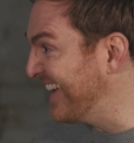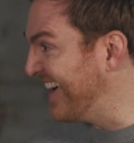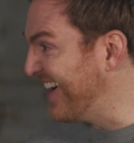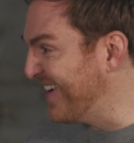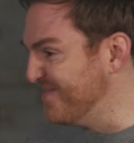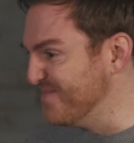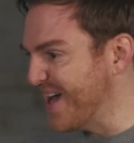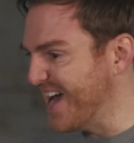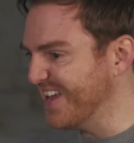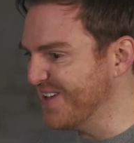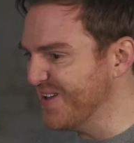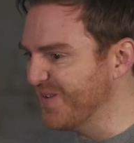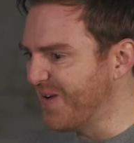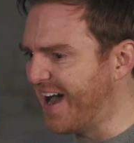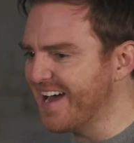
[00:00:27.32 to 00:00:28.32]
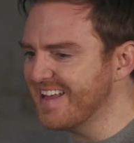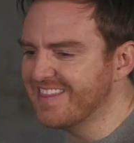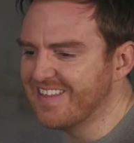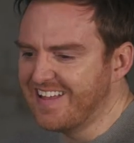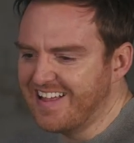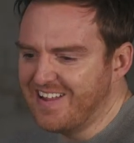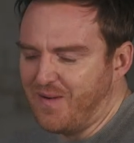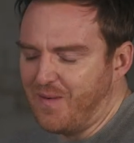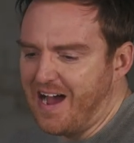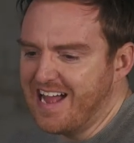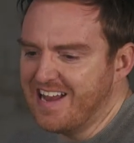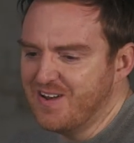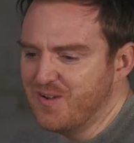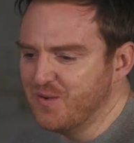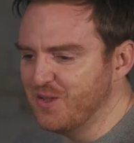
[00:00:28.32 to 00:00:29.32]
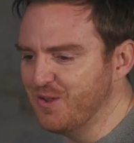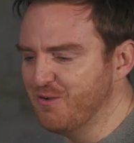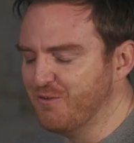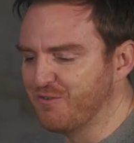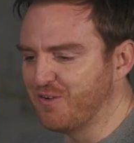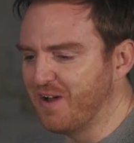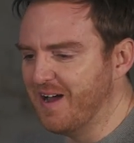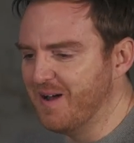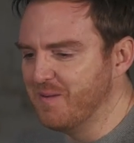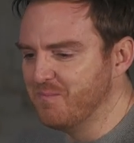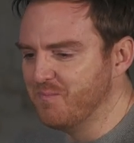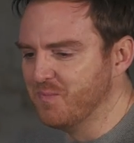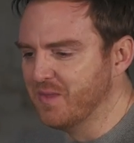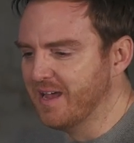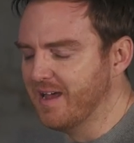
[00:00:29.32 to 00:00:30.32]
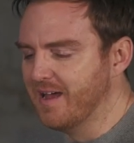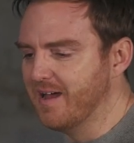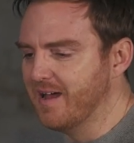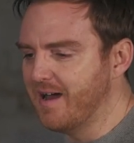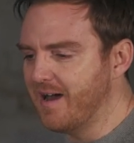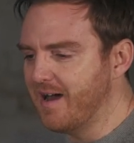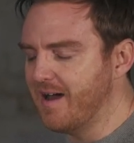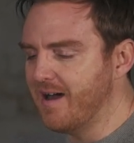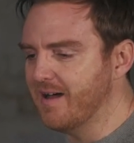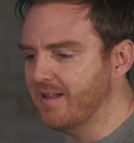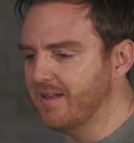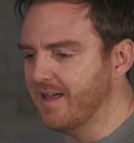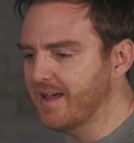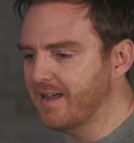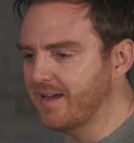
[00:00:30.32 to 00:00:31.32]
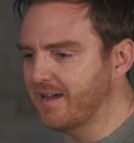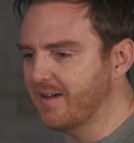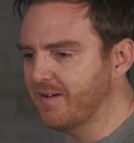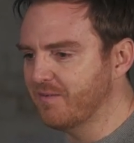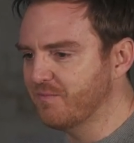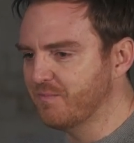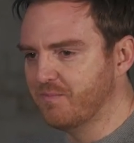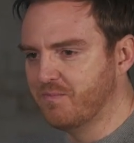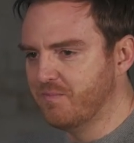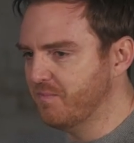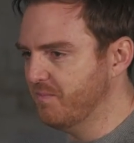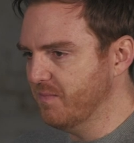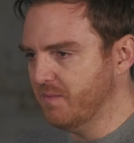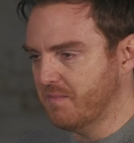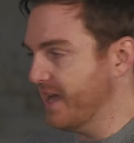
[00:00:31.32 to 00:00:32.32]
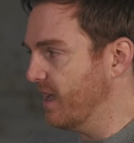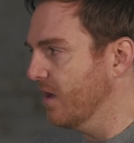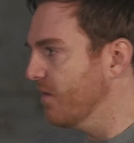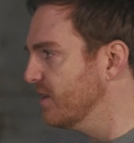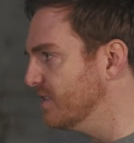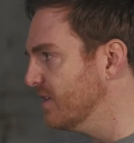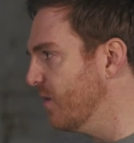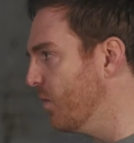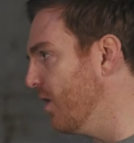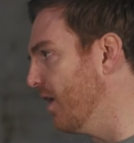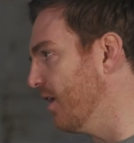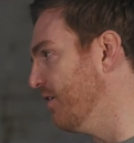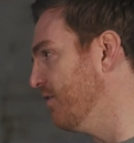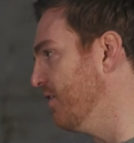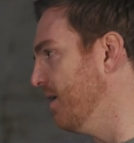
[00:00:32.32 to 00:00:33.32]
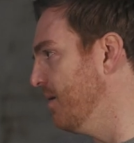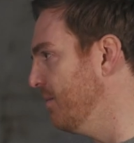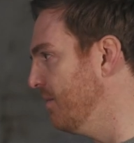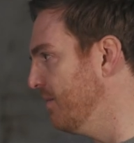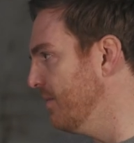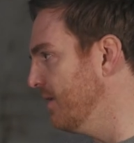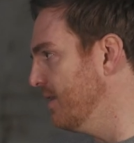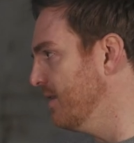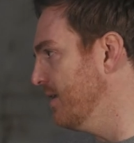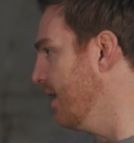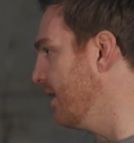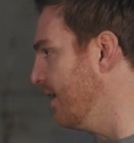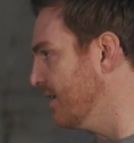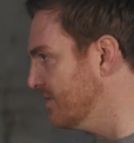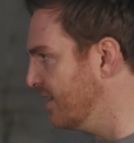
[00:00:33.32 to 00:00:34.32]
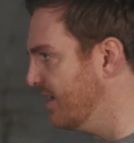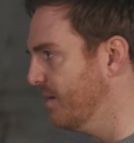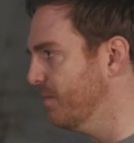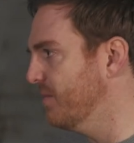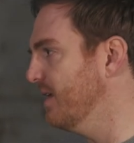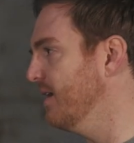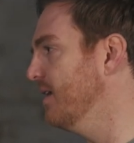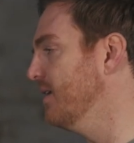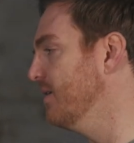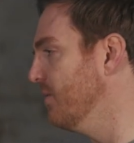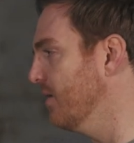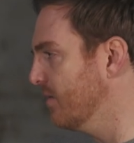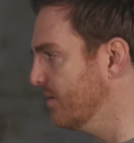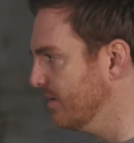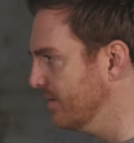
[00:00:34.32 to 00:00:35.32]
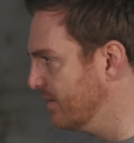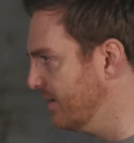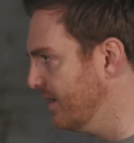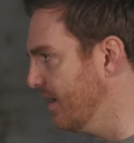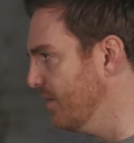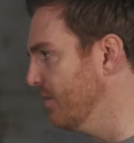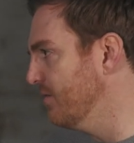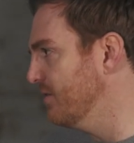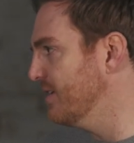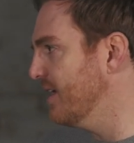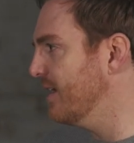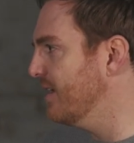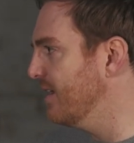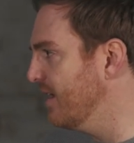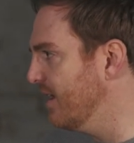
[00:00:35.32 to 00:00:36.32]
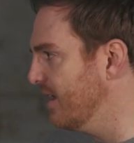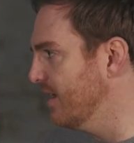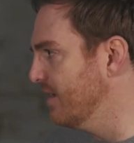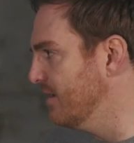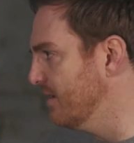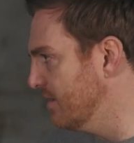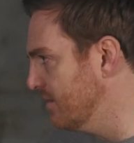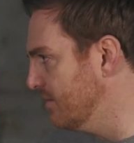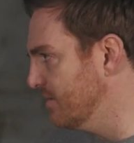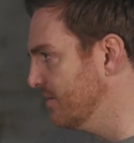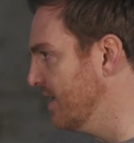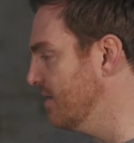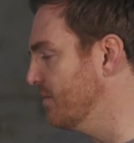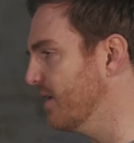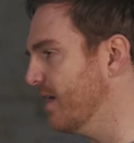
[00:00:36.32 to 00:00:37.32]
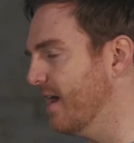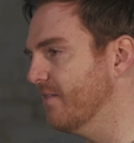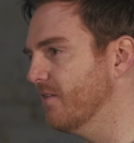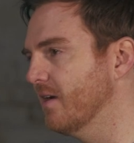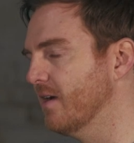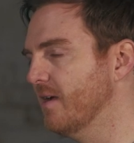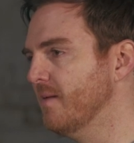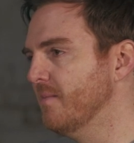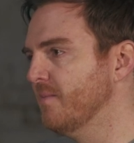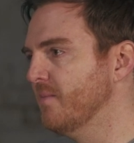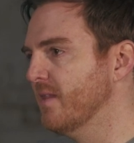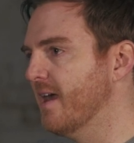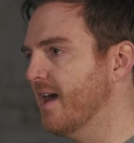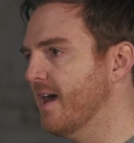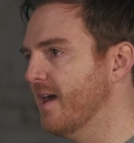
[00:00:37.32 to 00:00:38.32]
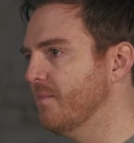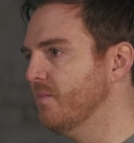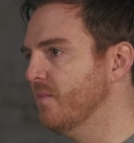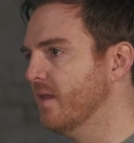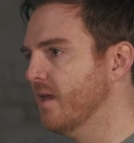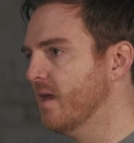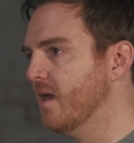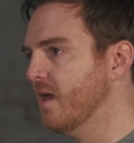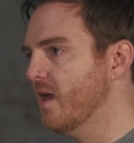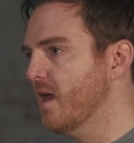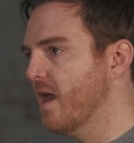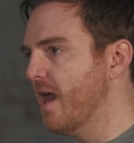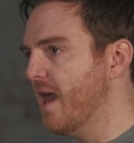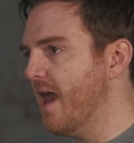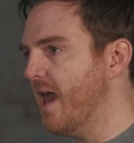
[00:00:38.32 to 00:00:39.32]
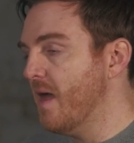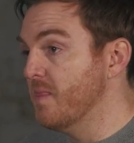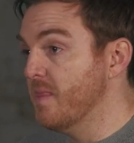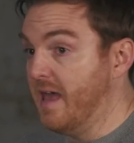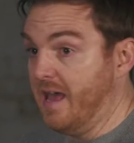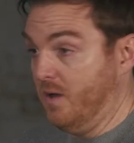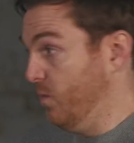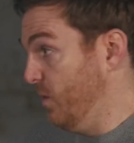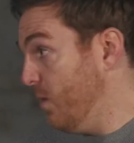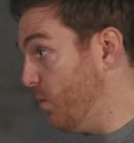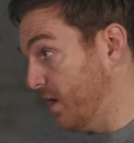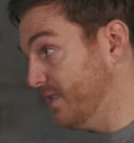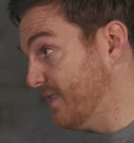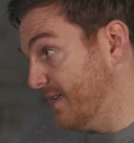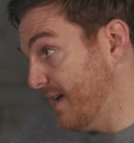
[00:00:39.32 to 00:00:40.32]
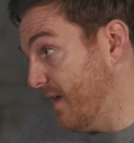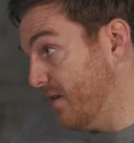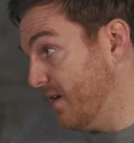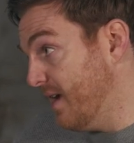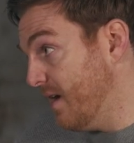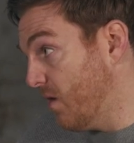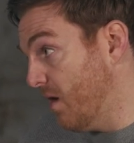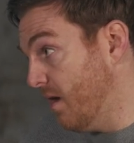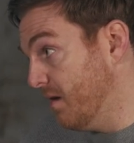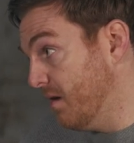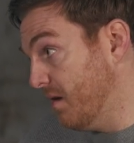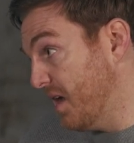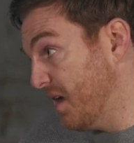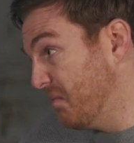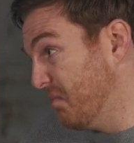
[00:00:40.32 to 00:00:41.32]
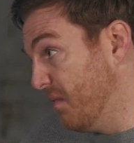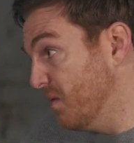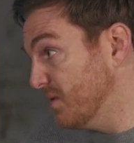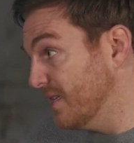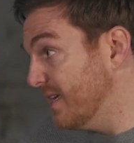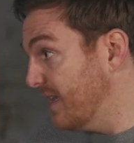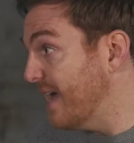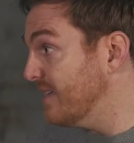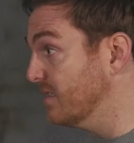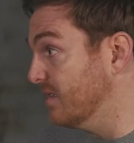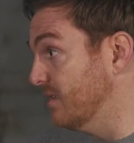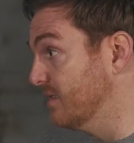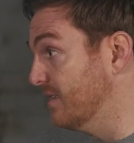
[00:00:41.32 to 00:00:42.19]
uh, met you, I th- you know, I knew you from uh, like making original work from the, Augusta Company and your work with Guillermo Verdecchia and Dana MacIvor. Um, and then we worked together here on like mostly classical